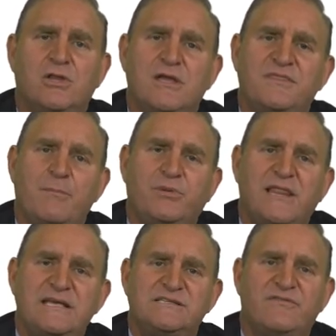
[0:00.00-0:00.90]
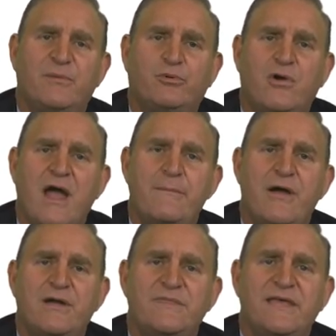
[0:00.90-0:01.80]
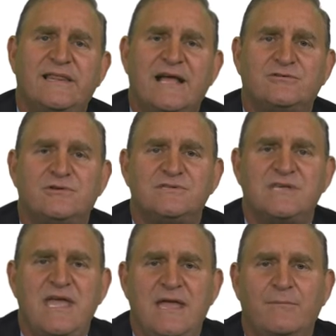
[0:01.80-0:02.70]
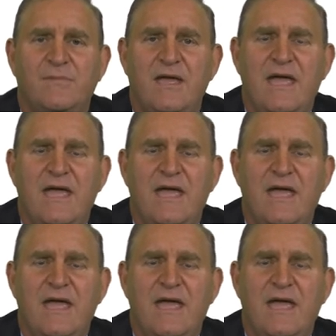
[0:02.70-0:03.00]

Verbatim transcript: look at the place of the primary in the electoral scheme.